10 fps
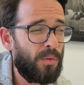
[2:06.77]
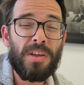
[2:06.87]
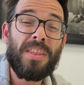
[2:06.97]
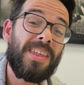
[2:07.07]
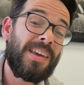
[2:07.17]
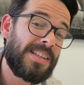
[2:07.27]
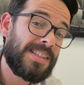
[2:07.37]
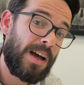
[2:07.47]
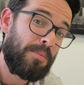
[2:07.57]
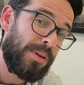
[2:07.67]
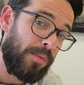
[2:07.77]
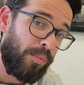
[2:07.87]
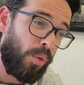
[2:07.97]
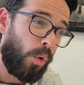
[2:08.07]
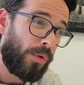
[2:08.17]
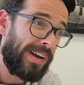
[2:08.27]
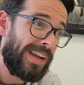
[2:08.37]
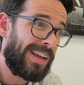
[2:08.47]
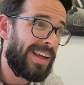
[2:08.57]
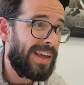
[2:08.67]
We think it's a bit
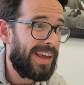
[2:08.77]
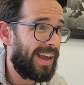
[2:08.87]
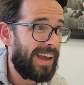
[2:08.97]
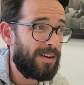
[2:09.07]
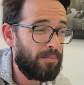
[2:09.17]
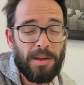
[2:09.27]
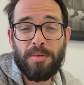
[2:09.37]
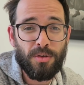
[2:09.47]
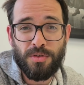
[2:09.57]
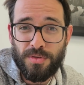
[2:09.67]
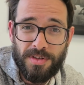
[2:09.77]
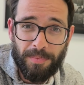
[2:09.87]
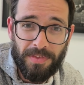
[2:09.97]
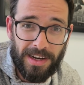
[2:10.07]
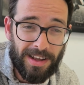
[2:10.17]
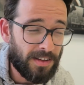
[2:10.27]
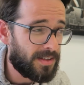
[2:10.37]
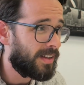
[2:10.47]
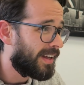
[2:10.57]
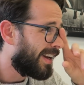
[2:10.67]
boring, and maybe you do something
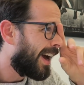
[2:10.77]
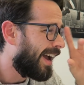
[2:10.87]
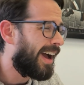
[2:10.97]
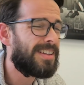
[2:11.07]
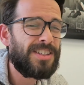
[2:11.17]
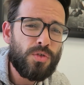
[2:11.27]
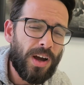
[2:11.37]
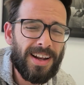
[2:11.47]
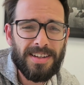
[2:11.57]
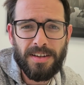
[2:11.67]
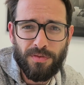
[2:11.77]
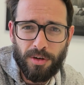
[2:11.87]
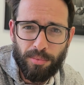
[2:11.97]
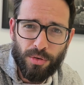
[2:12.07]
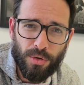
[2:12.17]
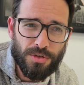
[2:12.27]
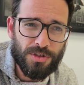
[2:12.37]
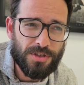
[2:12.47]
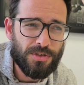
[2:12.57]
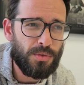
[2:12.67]
else. And I tried a different
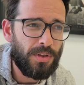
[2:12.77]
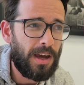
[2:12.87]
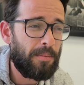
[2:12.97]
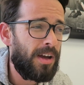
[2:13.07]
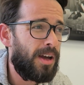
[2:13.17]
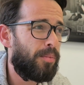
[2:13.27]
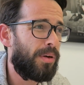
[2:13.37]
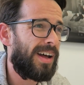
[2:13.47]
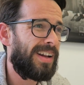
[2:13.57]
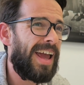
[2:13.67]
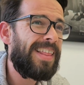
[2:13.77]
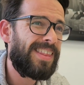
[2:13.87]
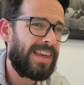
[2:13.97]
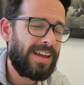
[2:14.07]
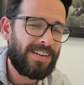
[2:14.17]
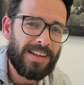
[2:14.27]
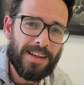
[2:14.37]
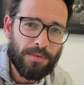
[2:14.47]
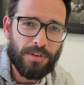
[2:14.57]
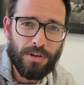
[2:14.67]
approach to them, but at the end I
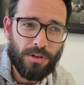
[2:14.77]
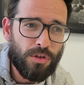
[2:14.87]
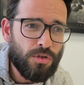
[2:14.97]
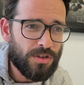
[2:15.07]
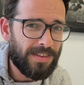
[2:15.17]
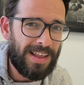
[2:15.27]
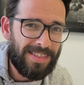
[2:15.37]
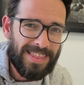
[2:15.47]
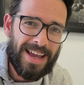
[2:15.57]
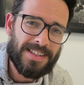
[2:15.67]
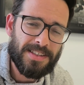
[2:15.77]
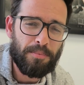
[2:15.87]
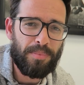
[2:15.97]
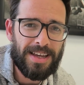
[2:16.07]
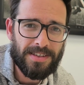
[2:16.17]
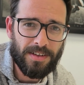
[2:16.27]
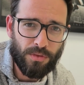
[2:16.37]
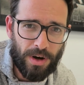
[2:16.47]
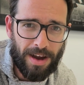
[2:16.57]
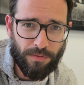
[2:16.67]
came to the conclusion that that's the best
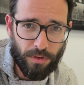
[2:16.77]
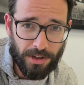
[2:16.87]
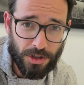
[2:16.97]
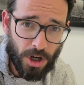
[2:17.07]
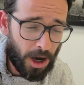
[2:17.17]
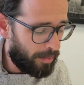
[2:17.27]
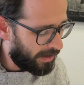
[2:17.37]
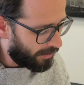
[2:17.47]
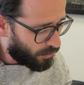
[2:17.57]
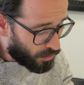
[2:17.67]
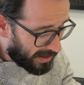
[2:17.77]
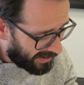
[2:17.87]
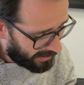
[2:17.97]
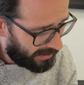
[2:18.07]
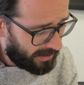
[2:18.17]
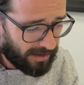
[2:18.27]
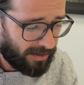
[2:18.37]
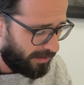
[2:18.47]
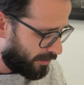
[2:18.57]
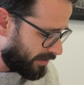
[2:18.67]
graph for the job. And reading
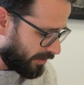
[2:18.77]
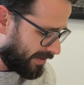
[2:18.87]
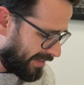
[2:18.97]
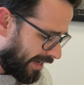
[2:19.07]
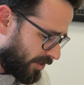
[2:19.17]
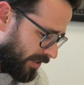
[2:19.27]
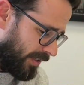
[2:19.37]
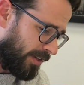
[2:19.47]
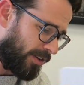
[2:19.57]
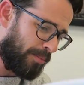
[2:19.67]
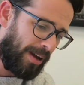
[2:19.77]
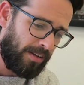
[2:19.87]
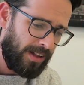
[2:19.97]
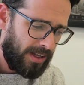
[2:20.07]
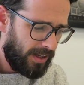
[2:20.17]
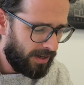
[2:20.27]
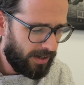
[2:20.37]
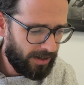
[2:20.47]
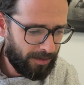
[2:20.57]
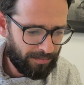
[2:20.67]
here, there's a section here about,
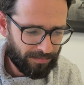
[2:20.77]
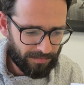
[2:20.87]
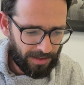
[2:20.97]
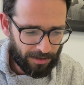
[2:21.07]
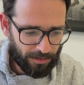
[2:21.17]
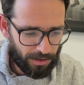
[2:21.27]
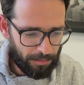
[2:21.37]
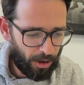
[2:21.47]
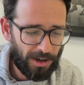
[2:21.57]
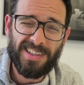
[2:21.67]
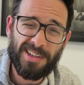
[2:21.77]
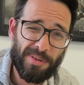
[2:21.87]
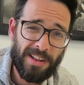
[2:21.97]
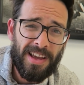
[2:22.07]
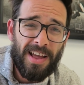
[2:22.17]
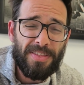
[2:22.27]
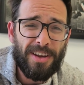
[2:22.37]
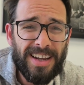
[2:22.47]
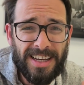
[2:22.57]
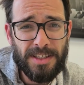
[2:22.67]
I don't know, I marked it, but
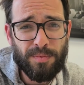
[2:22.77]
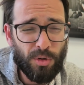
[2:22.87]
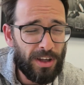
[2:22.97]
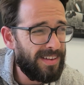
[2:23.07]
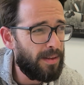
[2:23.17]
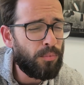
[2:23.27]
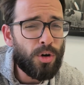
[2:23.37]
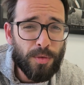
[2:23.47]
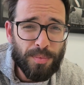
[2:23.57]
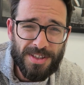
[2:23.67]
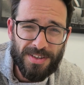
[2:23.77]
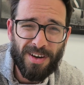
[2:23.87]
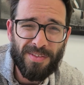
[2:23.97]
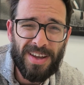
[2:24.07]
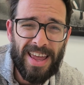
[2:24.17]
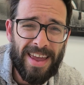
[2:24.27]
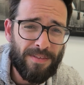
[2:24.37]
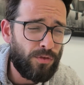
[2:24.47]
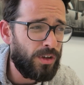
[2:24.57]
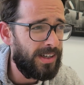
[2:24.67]
they explain the purpose of
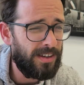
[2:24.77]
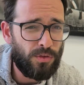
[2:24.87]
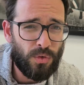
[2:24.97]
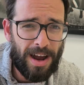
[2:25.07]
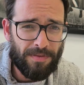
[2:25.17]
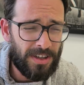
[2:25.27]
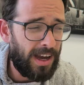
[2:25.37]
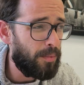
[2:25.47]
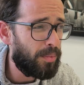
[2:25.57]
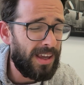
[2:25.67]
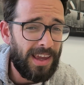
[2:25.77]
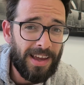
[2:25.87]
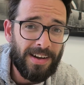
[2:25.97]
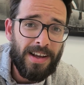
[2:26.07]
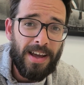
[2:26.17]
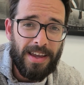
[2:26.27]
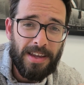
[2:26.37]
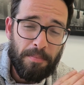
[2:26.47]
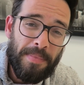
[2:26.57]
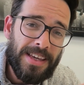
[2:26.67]
every graph type, and
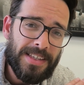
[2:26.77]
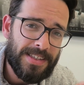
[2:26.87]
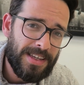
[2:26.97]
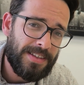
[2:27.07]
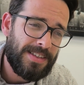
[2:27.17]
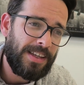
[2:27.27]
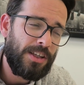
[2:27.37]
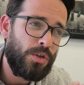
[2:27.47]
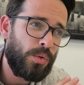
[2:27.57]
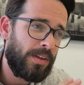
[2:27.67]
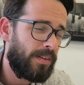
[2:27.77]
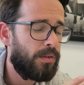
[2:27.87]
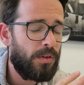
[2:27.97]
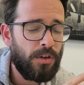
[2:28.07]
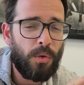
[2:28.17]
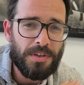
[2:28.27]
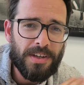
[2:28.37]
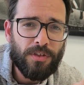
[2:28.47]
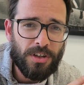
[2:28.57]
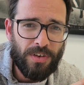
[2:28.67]
it makes sense that you know
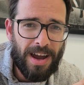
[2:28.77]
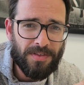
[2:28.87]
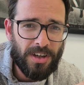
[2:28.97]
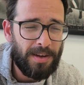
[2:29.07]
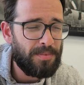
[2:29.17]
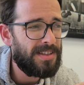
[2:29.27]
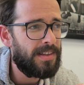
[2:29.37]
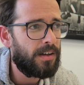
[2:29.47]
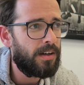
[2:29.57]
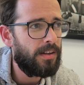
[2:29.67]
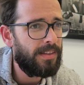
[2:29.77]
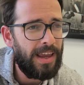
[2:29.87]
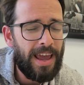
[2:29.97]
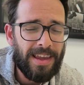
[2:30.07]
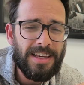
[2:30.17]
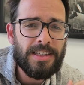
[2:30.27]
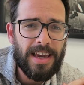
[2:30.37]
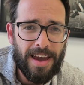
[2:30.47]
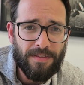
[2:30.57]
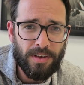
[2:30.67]
different graph types, they each
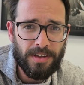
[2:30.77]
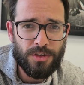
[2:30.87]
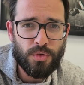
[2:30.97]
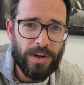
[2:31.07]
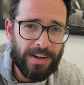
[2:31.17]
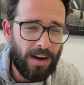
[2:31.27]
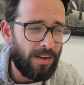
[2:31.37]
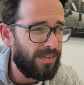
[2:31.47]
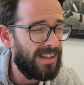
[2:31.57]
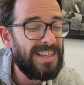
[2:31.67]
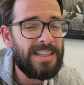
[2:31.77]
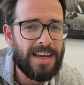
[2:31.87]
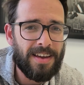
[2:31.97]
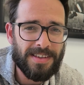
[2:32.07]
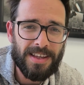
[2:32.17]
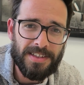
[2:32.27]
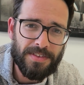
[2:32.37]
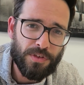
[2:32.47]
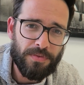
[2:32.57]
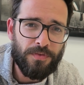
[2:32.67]
have a trade-off, each has a
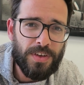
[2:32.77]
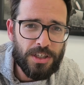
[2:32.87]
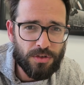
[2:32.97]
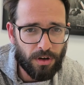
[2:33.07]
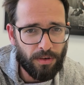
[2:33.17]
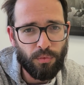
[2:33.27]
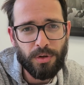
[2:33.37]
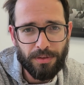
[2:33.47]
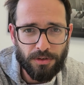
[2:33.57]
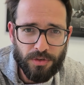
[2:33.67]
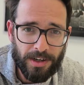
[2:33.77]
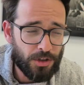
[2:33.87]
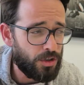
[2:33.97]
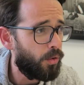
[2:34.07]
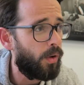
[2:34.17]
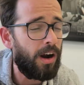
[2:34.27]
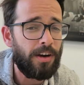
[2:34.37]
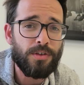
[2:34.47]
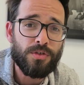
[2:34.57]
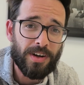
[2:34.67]
different feature of what they're trying to show. Are
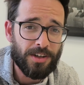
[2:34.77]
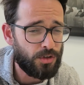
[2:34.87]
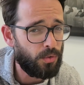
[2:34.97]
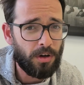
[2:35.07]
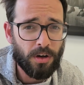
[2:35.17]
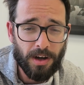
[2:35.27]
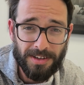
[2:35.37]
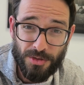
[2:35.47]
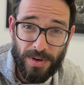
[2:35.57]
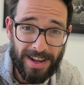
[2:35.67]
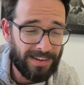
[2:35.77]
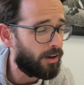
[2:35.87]
you trying to show a trend?